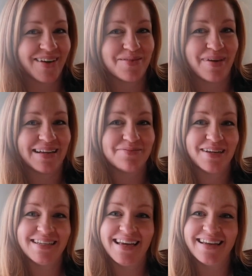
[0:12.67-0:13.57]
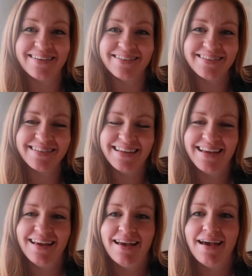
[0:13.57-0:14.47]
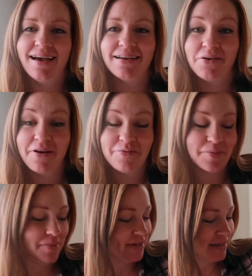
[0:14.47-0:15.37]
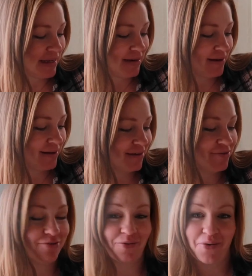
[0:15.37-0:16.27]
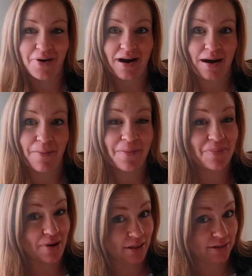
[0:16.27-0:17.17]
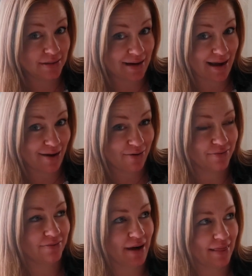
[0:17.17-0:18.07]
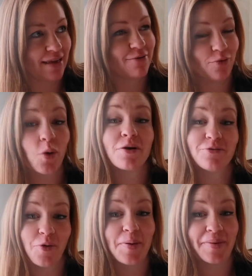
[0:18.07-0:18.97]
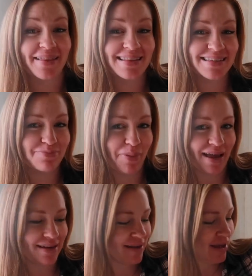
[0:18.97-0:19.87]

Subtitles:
welcome back to my channel. I know I've been missing for months now. I think for 4 months, but